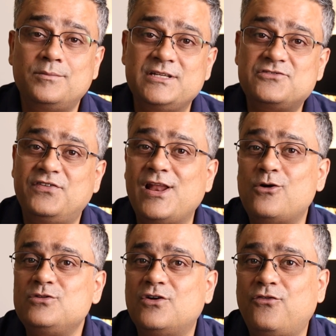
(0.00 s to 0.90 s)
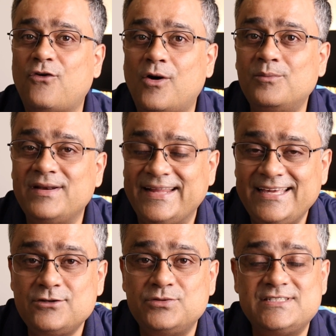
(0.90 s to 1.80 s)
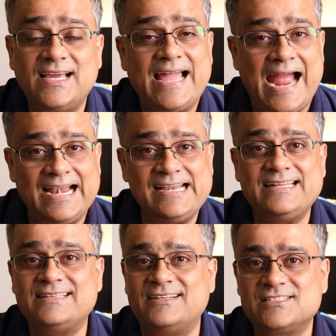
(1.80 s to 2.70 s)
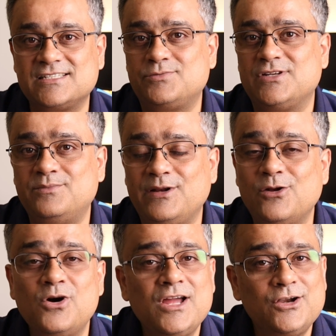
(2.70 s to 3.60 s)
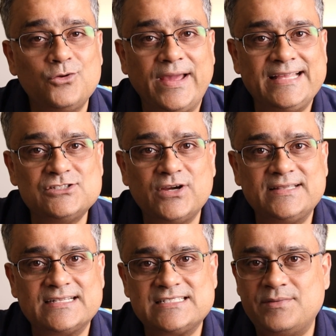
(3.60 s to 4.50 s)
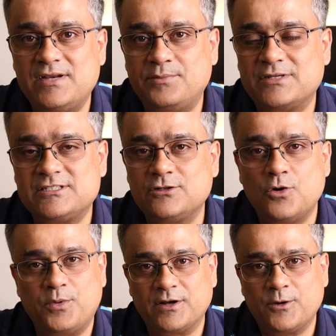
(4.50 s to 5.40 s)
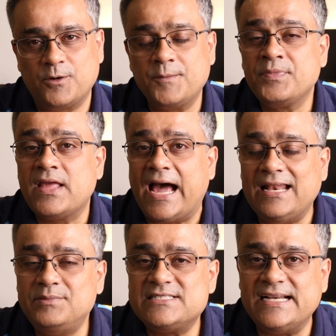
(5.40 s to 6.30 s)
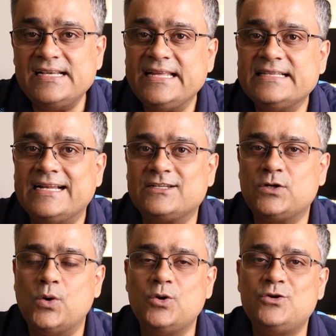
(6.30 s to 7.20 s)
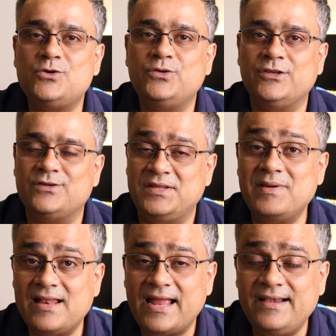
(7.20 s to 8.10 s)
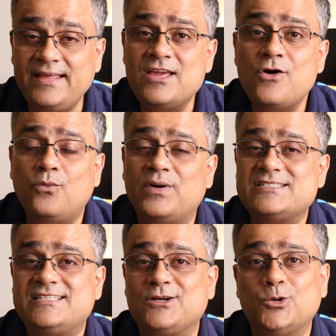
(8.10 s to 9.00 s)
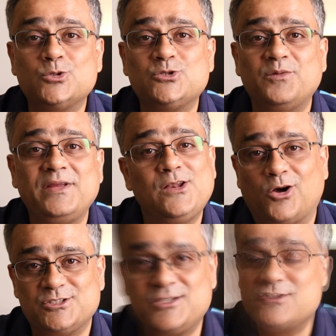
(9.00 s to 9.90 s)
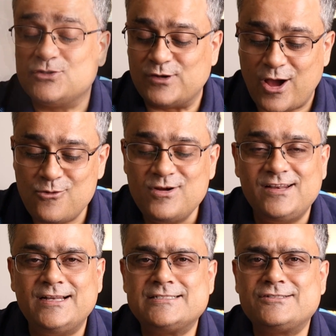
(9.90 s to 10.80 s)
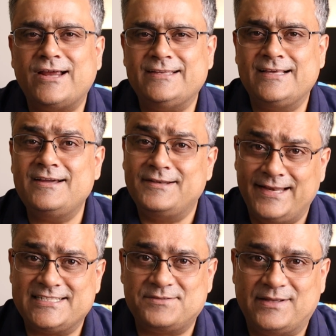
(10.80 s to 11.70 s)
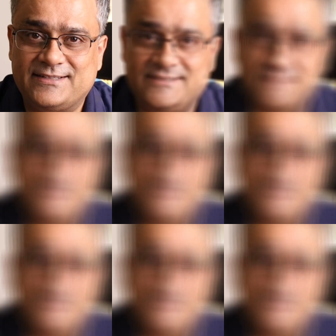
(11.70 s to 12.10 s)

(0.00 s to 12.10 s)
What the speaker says: please fill out the form link which I added in the description below to enjoy that 70% coupon code. I'll be sending that code to your email ID once the course will be launched. So now let's try the next method.